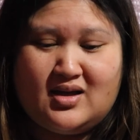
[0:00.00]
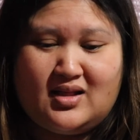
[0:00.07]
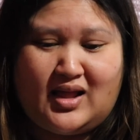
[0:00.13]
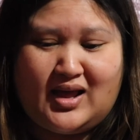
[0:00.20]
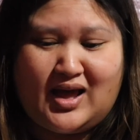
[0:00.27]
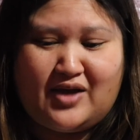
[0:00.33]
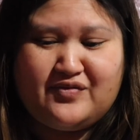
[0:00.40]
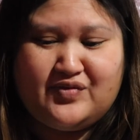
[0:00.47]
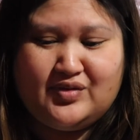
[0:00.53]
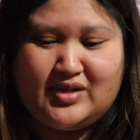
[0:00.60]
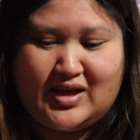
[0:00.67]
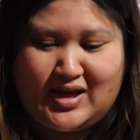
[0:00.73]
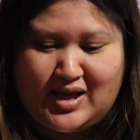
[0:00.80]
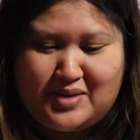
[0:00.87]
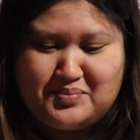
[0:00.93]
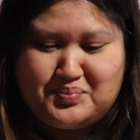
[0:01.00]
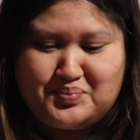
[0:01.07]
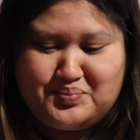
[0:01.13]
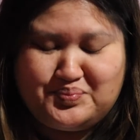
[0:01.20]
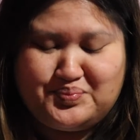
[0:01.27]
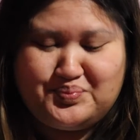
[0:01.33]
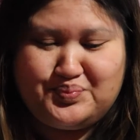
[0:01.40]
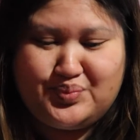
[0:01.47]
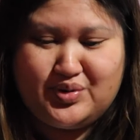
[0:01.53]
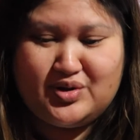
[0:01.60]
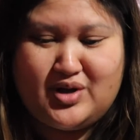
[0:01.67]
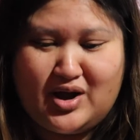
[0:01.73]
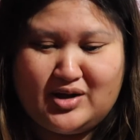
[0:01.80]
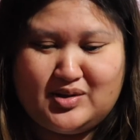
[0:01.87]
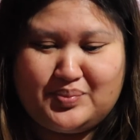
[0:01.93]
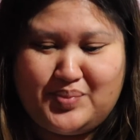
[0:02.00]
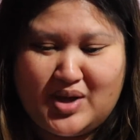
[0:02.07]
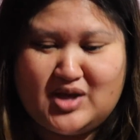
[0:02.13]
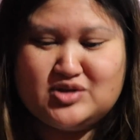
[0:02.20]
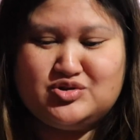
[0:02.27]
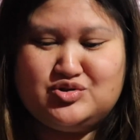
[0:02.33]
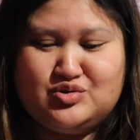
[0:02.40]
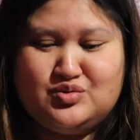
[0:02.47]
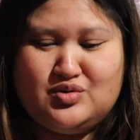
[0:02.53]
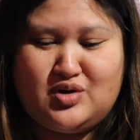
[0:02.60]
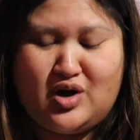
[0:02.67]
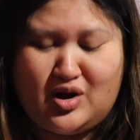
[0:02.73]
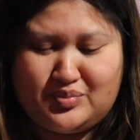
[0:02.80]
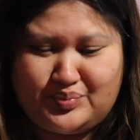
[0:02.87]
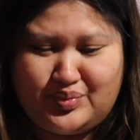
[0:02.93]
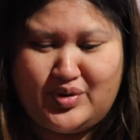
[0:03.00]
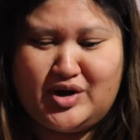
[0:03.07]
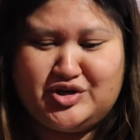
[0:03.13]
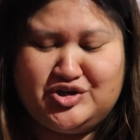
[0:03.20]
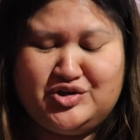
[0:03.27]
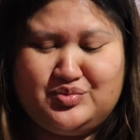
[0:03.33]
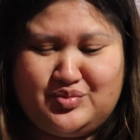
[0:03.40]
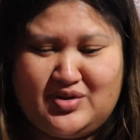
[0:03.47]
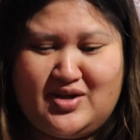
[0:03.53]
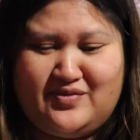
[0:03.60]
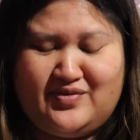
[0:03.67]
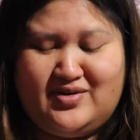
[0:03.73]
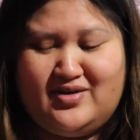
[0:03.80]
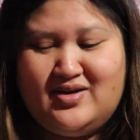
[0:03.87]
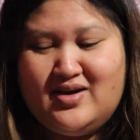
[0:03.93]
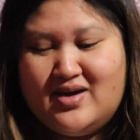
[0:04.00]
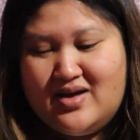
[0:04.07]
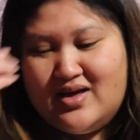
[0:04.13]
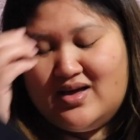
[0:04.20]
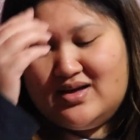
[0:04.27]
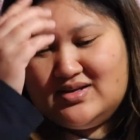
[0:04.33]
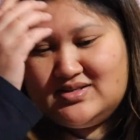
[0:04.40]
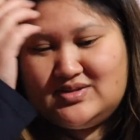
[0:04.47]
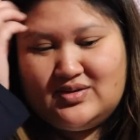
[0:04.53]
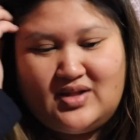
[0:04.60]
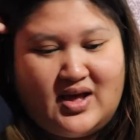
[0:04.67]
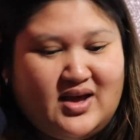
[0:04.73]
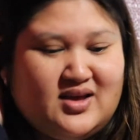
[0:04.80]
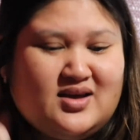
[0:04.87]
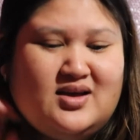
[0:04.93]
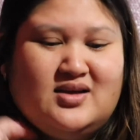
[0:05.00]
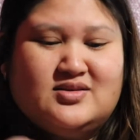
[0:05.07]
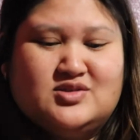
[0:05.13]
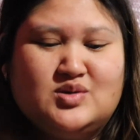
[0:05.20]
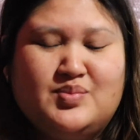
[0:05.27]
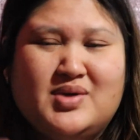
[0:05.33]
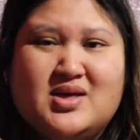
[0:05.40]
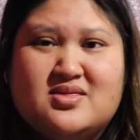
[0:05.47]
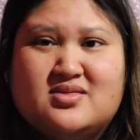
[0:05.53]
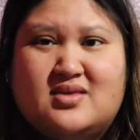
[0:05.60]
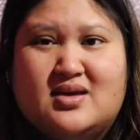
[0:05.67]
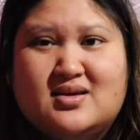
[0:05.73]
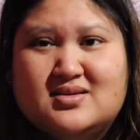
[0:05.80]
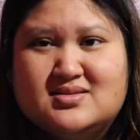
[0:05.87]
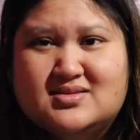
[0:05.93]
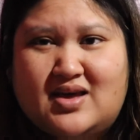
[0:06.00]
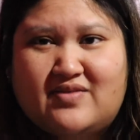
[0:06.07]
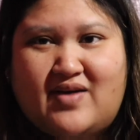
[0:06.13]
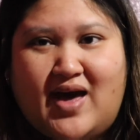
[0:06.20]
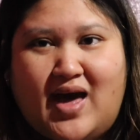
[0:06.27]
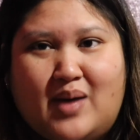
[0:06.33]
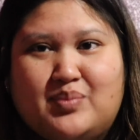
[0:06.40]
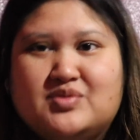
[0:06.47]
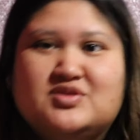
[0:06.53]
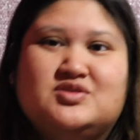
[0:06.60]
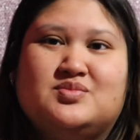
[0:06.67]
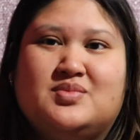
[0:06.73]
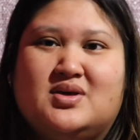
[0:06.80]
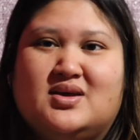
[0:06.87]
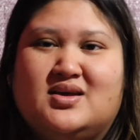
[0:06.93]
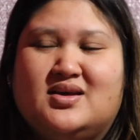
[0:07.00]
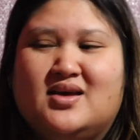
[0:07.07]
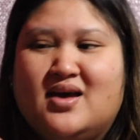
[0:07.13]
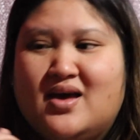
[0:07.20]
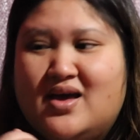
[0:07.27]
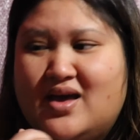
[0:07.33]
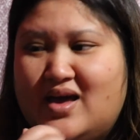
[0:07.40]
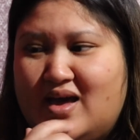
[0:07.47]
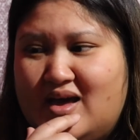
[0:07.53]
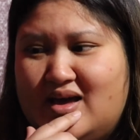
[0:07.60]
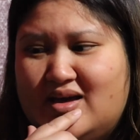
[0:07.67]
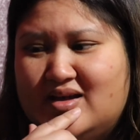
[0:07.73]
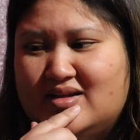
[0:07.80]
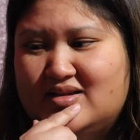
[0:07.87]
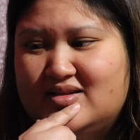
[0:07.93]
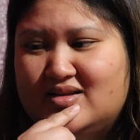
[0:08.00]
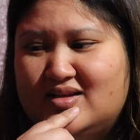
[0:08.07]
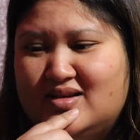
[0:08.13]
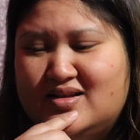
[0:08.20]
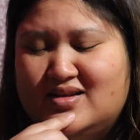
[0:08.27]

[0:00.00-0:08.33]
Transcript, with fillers: Like, I feel like I'm put on the pedestal on pressure and whatever. So, like, so many things have happened to me and